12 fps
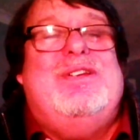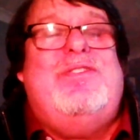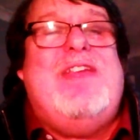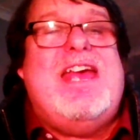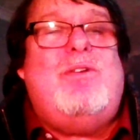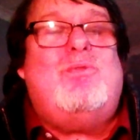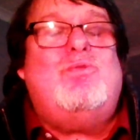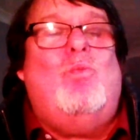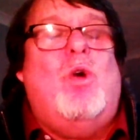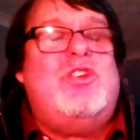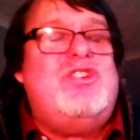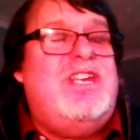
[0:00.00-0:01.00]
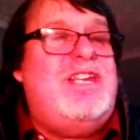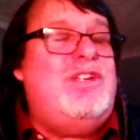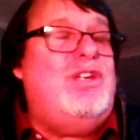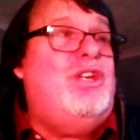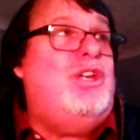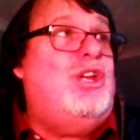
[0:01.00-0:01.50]
They're
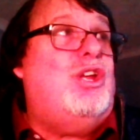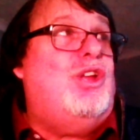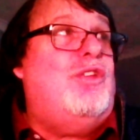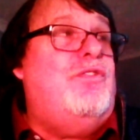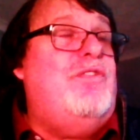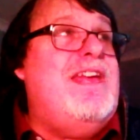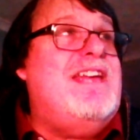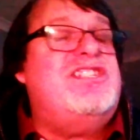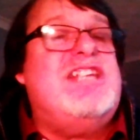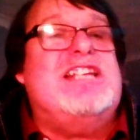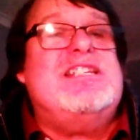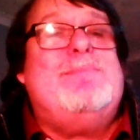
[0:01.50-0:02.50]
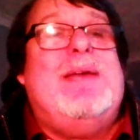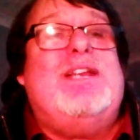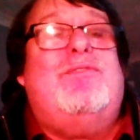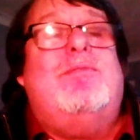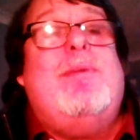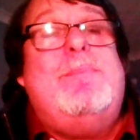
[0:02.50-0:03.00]
watching their
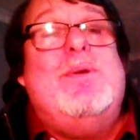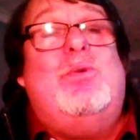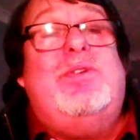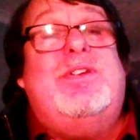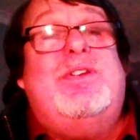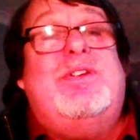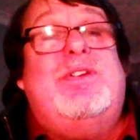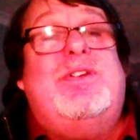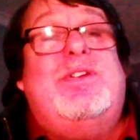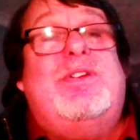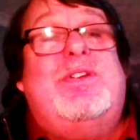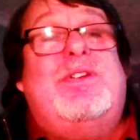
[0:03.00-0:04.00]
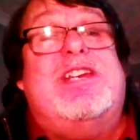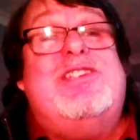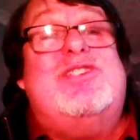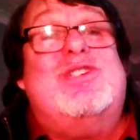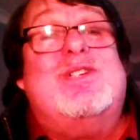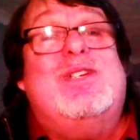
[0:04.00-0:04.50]
suspect from a building across the
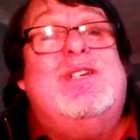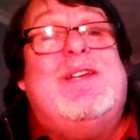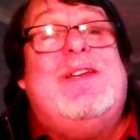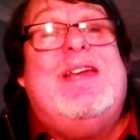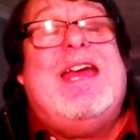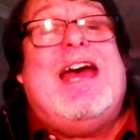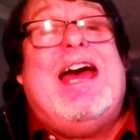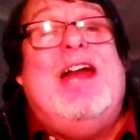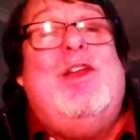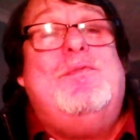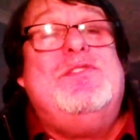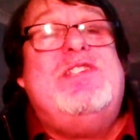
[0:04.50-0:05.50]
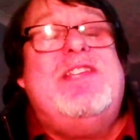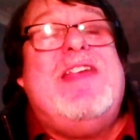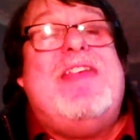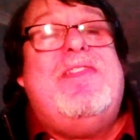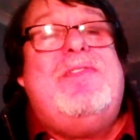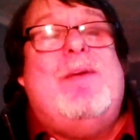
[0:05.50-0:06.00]
street. And obviously
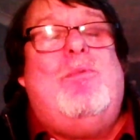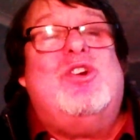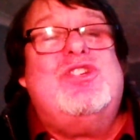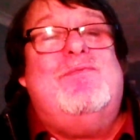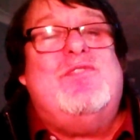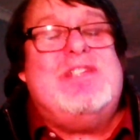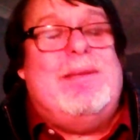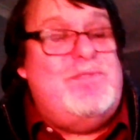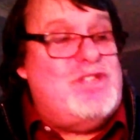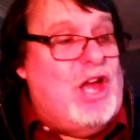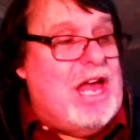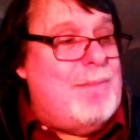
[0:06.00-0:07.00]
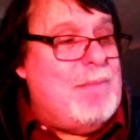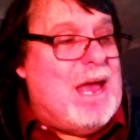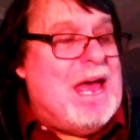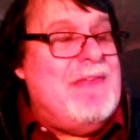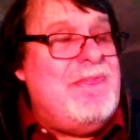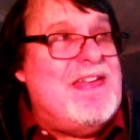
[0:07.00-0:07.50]
they're watching for some time,
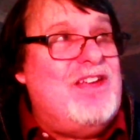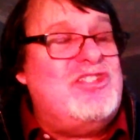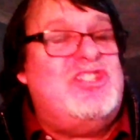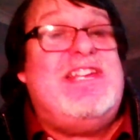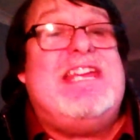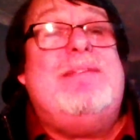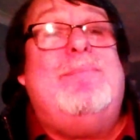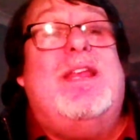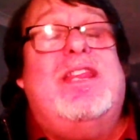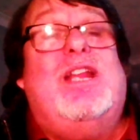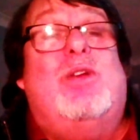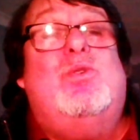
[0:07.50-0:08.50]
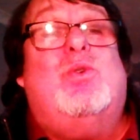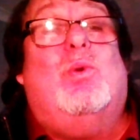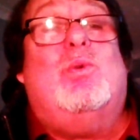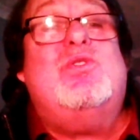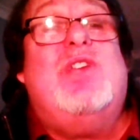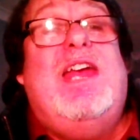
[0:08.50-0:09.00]
and they are seen by the
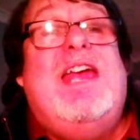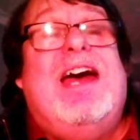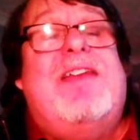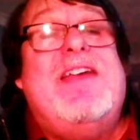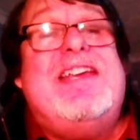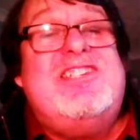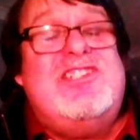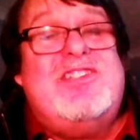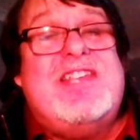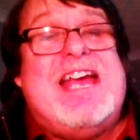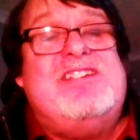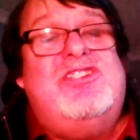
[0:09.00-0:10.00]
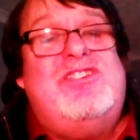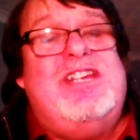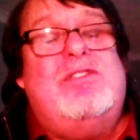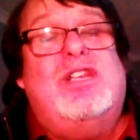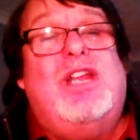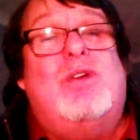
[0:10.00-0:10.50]
locals, and they actually
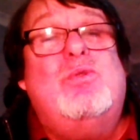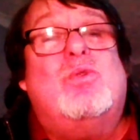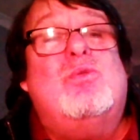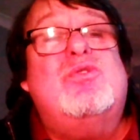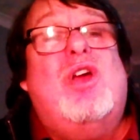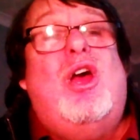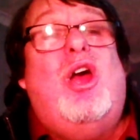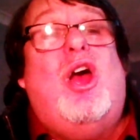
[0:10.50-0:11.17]
tell the locals,